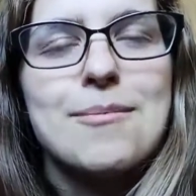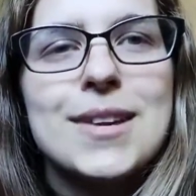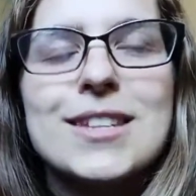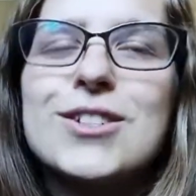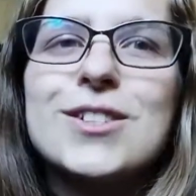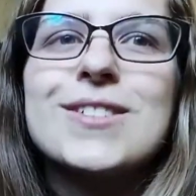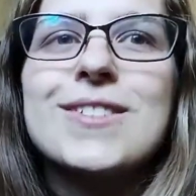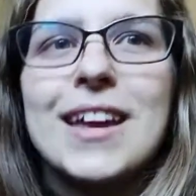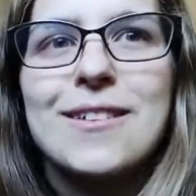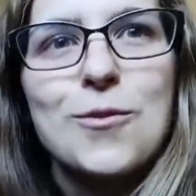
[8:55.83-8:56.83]
Is just
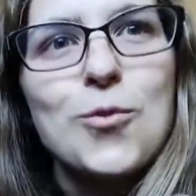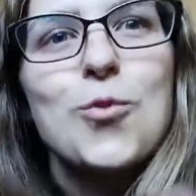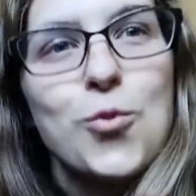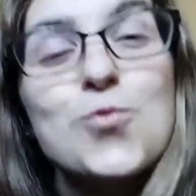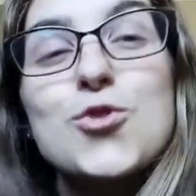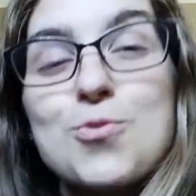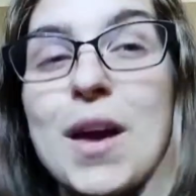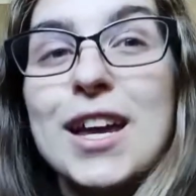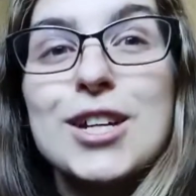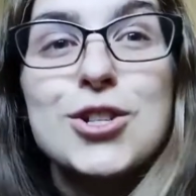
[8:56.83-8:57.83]
like,
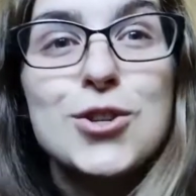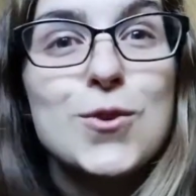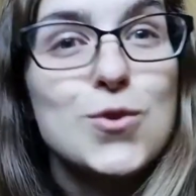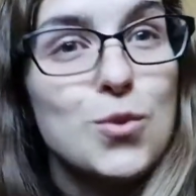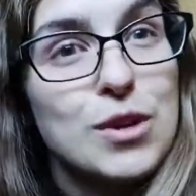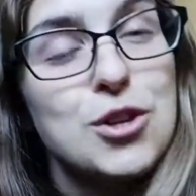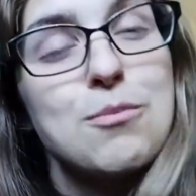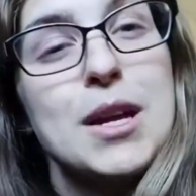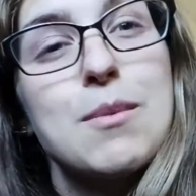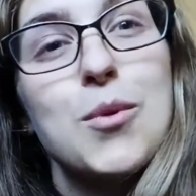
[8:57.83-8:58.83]
pick and choose what your
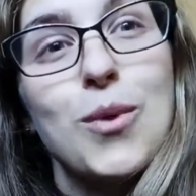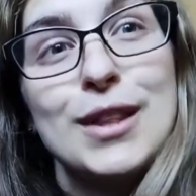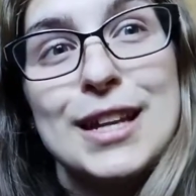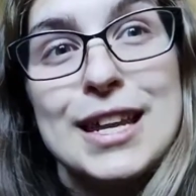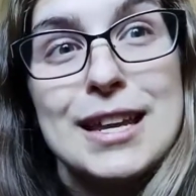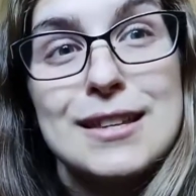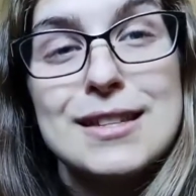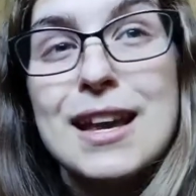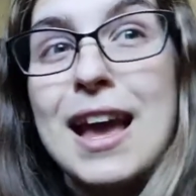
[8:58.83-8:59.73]
baby really needs,